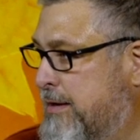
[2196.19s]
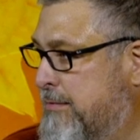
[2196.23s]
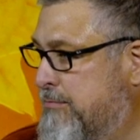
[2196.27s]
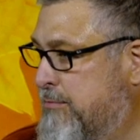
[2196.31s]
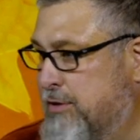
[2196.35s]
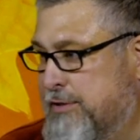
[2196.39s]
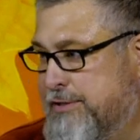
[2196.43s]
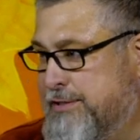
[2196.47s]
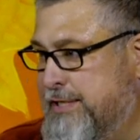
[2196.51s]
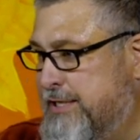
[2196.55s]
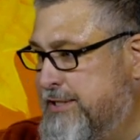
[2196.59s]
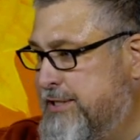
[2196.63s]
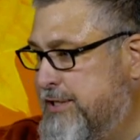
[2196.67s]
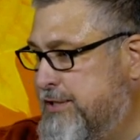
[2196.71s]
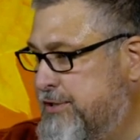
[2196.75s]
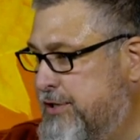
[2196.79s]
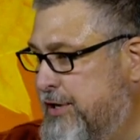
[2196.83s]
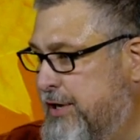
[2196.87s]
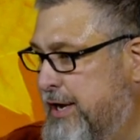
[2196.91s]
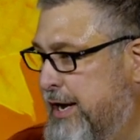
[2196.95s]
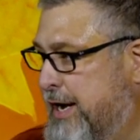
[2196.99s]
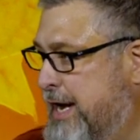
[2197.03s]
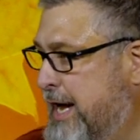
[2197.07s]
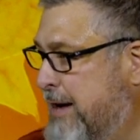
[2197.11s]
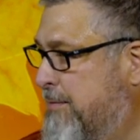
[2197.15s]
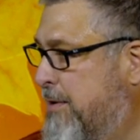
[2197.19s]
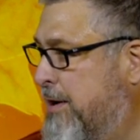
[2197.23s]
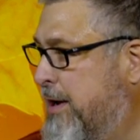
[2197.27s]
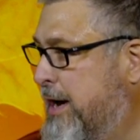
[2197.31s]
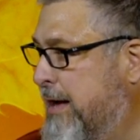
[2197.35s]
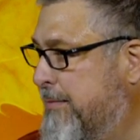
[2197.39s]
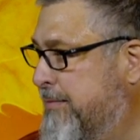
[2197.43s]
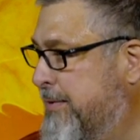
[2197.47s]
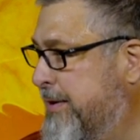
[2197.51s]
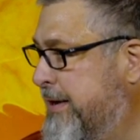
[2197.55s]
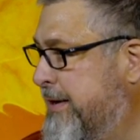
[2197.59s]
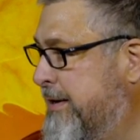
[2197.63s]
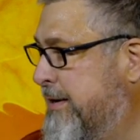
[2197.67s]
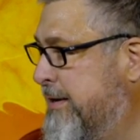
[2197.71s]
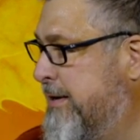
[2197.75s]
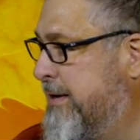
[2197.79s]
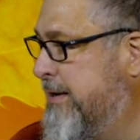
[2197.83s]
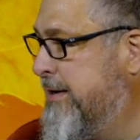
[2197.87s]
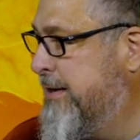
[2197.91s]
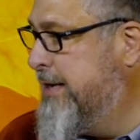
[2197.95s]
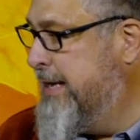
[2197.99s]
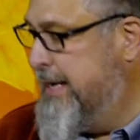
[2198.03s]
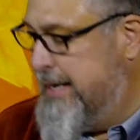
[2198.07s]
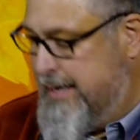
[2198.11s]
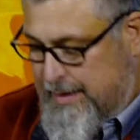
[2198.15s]
Musicians, you can come on up and
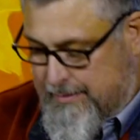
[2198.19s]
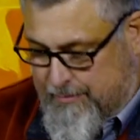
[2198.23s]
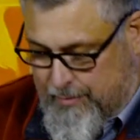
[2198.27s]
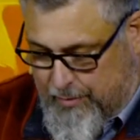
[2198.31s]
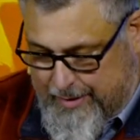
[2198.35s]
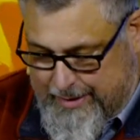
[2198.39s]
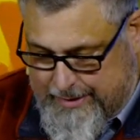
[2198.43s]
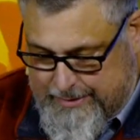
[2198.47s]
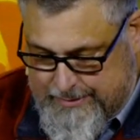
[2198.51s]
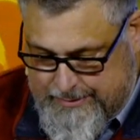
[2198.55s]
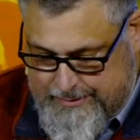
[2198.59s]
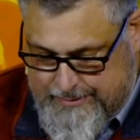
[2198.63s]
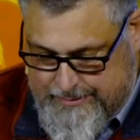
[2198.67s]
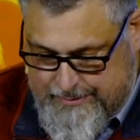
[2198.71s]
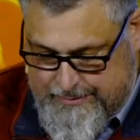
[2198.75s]
get into place.